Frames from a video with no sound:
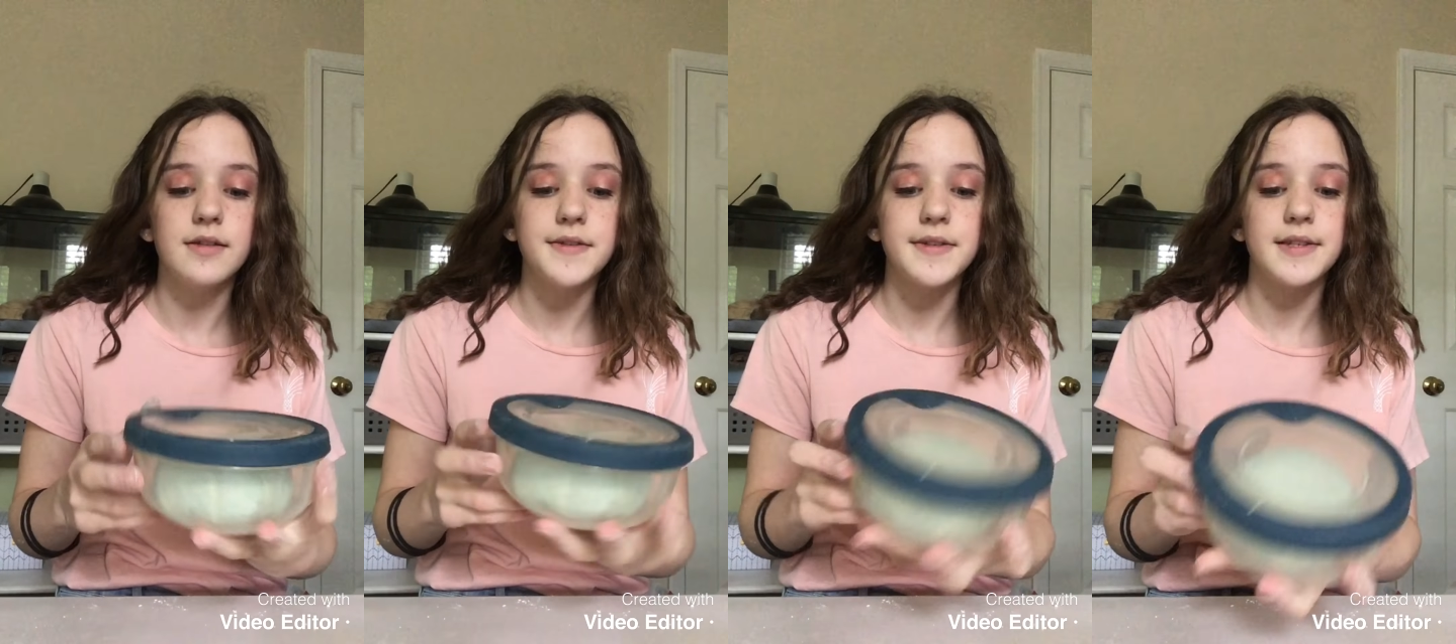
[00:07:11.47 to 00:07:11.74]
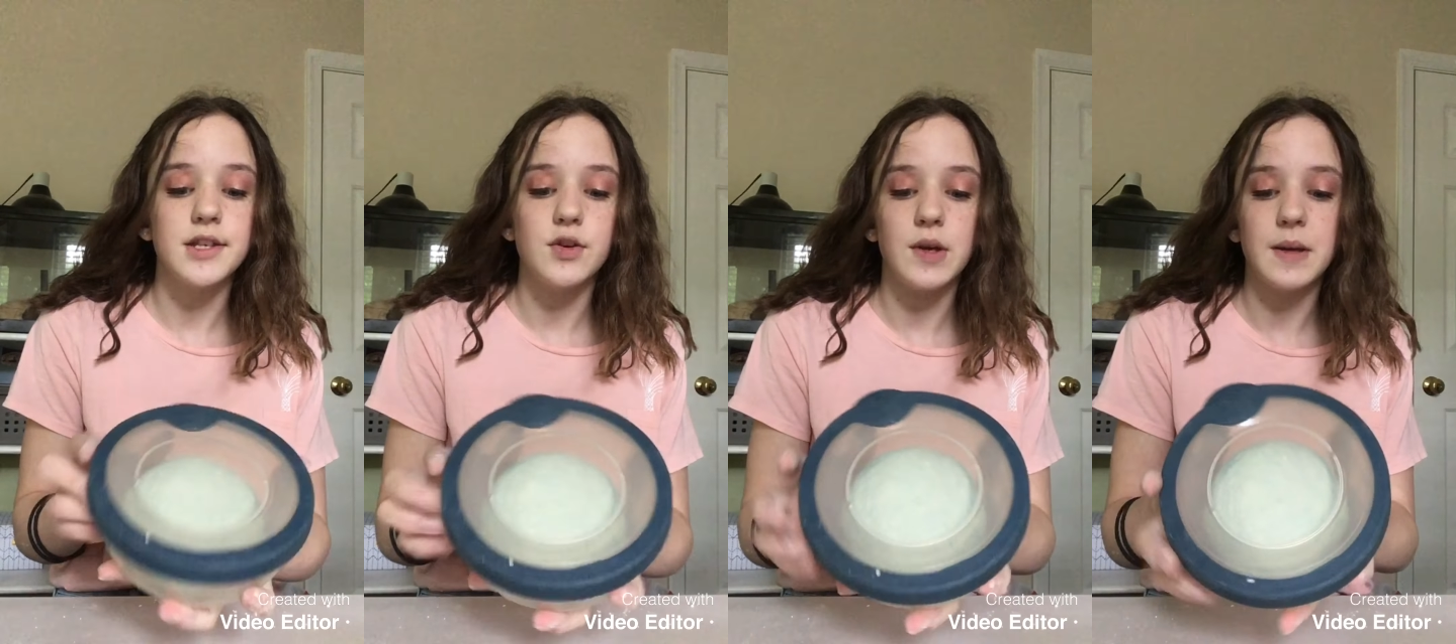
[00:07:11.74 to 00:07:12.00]

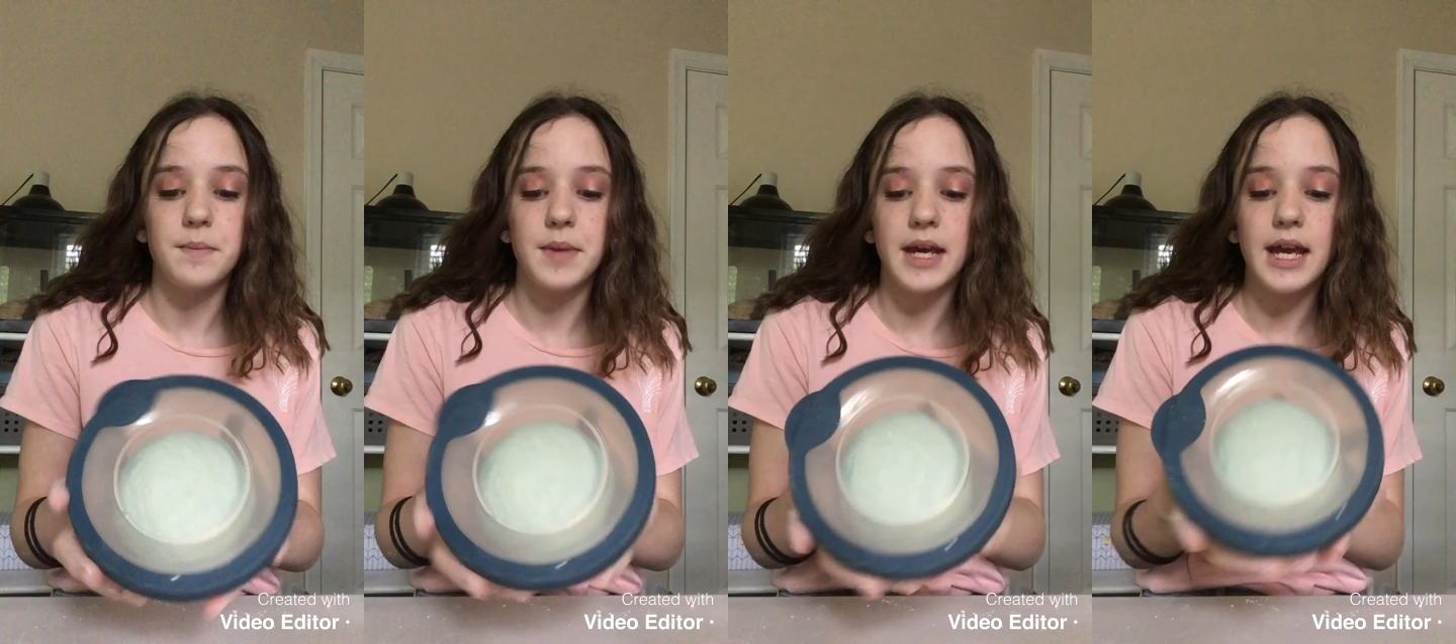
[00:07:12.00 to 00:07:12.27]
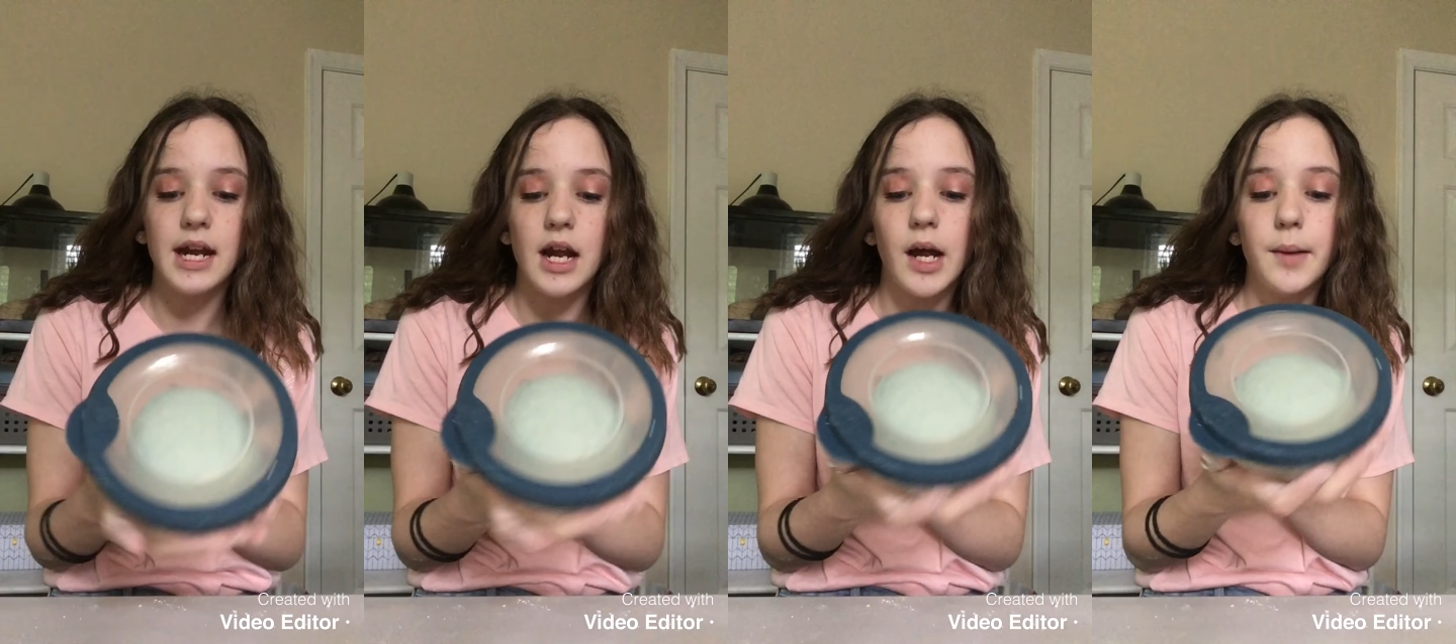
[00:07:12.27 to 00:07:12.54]
Even after
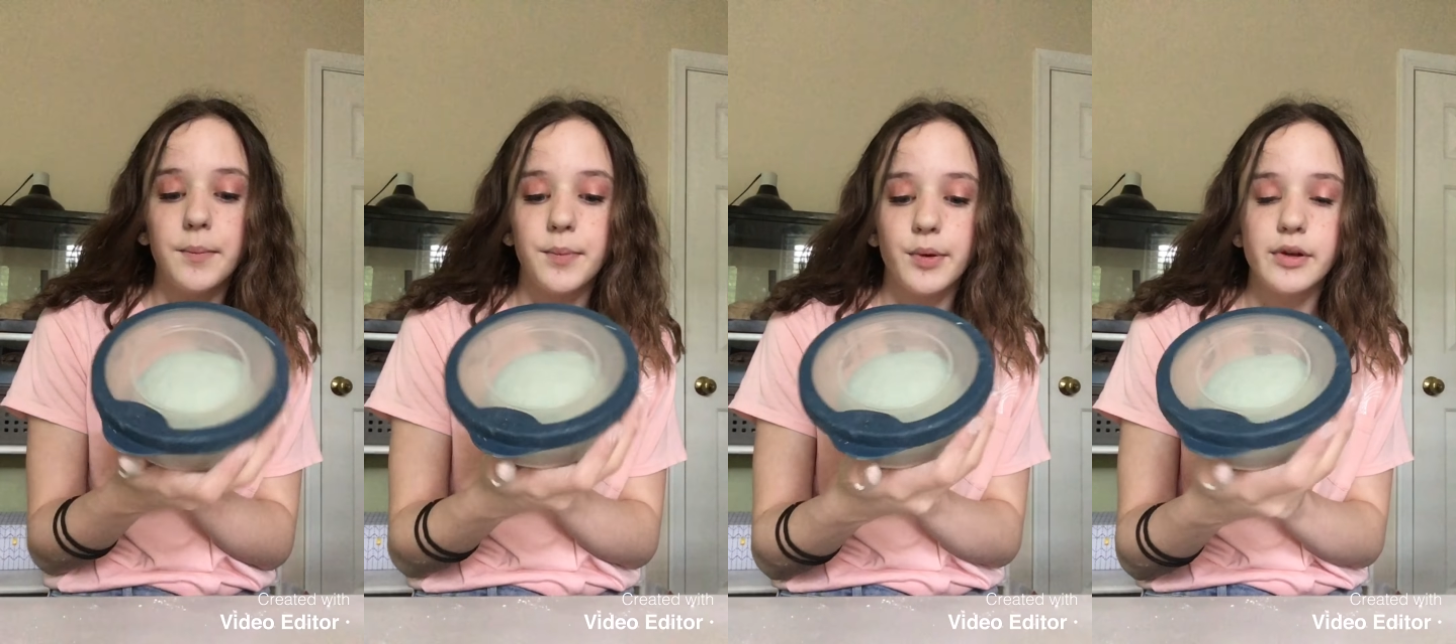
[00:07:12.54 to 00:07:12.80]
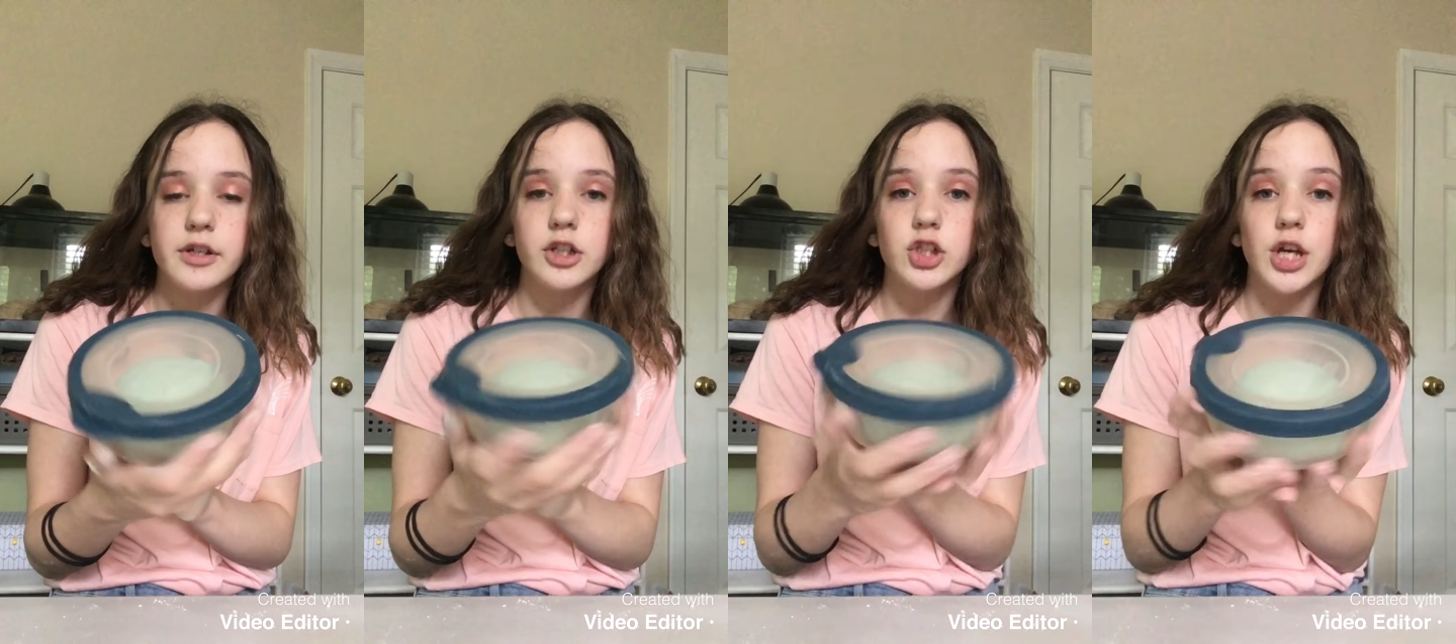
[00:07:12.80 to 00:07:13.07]
conditioner,
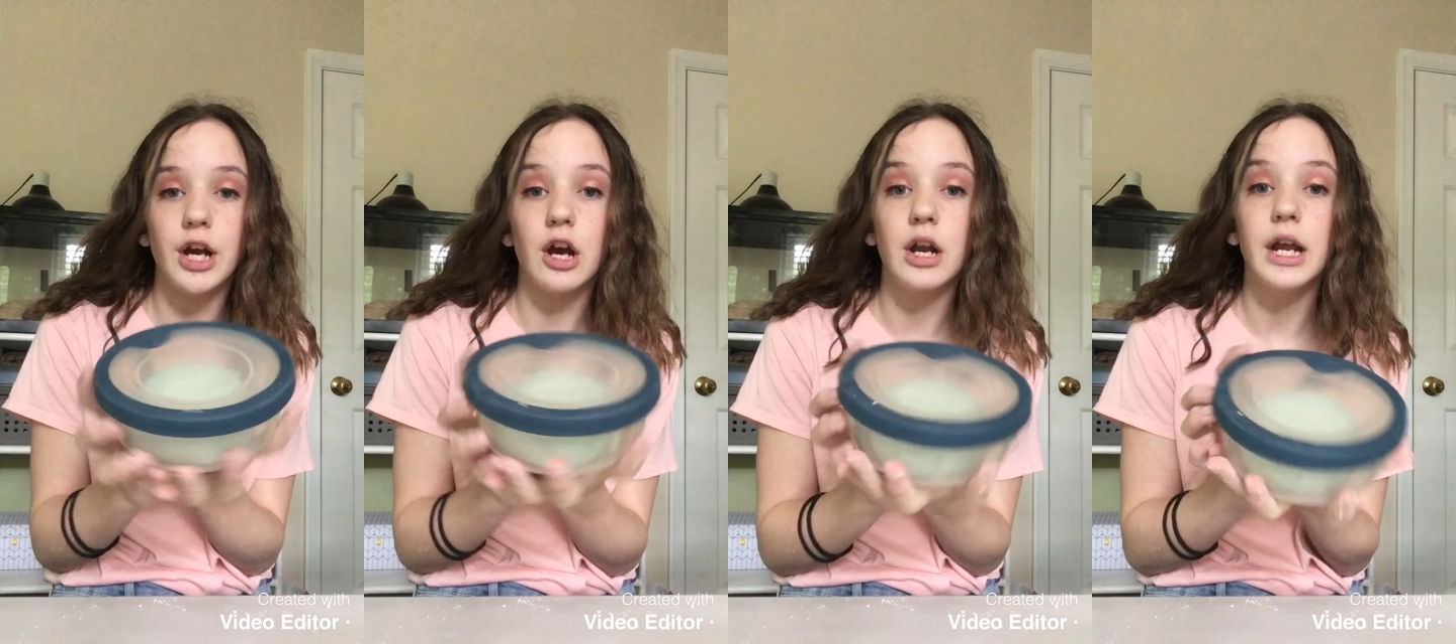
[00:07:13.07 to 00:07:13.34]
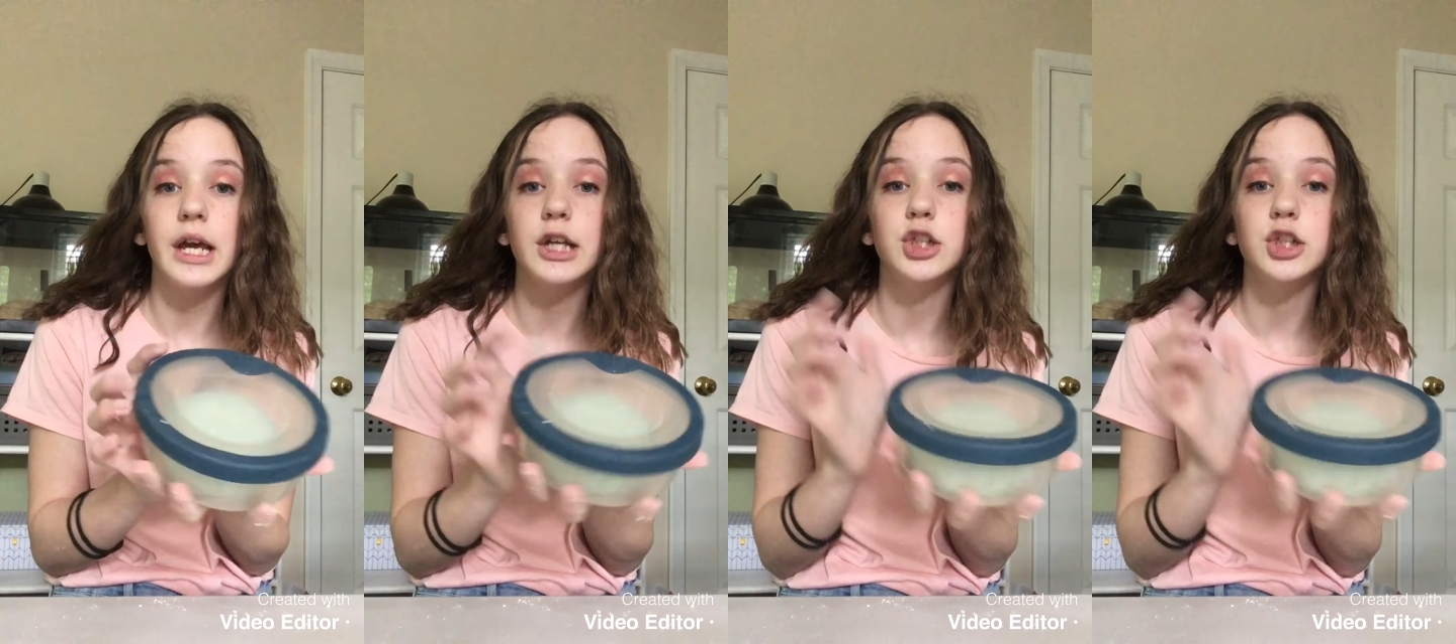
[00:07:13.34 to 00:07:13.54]
it's gonna get so much